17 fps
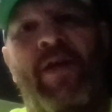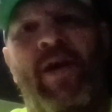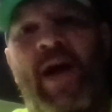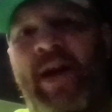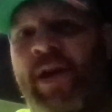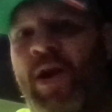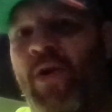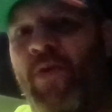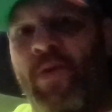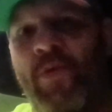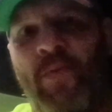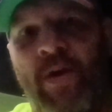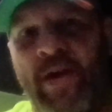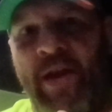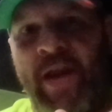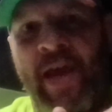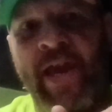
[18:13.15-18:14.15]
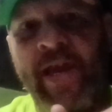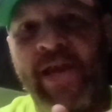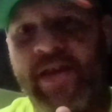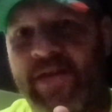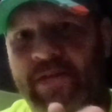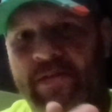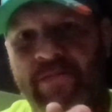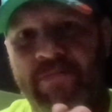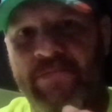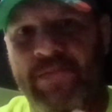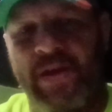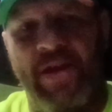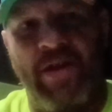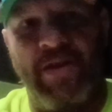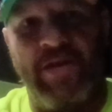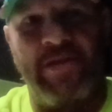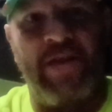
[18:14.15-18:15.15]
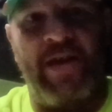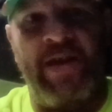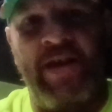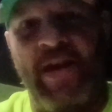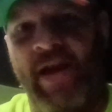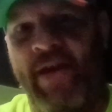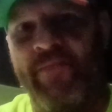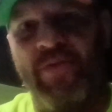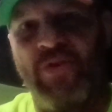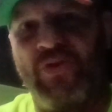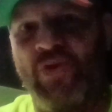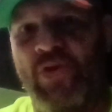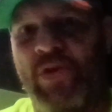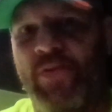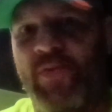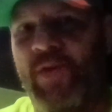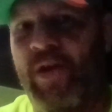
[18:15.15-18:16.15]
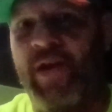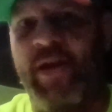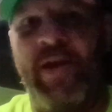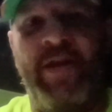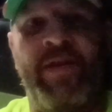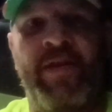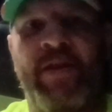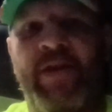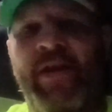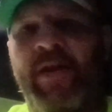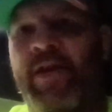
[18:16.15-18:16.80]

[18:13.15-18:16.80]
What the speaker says: I know it wasn't heat because I didn't have the truck running.